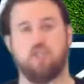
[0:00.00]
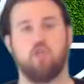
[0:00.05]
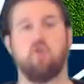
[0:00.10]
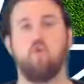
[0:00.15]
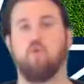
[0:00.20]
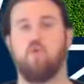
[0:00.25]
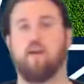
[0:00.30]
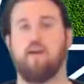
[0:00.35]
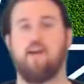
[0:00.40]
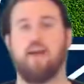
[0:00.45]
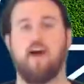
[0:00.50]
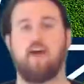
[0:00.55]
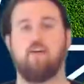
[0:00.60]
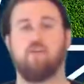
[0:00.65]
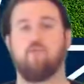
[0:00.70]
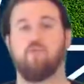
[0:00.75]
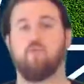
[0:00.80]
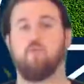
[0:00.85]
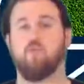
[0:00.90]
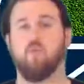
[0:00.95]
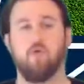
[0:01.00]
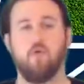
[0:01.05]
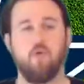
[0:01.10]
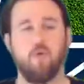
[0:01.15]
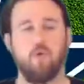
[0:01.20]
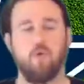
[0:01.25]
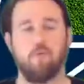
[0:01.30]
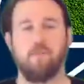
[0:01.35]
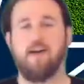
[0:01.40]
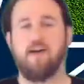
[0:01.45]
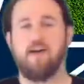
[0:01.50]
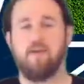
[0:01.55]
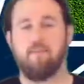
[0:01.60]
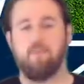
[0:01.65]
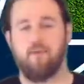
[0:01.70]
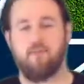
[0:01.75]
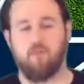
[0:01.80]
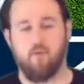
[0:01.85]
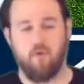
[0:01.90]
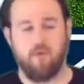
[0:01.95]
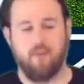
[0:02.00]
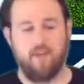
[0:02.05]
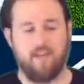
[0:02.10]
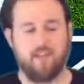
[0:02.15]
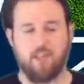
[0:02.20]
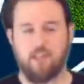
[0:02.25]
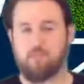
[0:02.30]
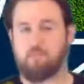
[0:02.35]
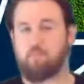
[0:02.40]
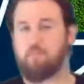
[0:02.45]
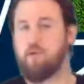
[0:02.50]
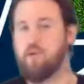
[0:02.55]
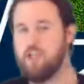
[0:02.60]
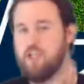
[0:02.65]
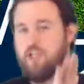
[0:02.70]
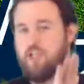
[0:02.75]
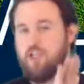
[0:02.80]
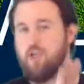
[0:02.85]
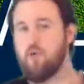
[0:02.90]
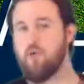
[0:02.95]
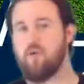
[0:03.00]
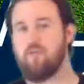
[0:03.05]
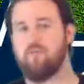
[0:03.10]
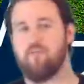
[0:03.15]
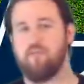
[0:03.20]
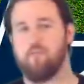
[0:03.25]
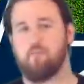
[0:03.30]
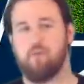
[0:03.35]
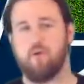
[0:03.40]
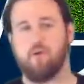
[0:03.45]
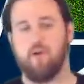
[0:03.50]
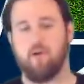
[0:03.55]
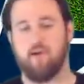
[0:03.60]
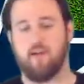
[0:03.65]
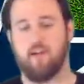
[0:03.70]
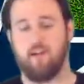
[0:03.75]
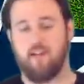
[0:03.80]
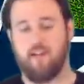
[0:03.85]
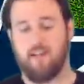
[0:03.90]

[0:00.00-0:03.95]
You run out of room before they just push you overboard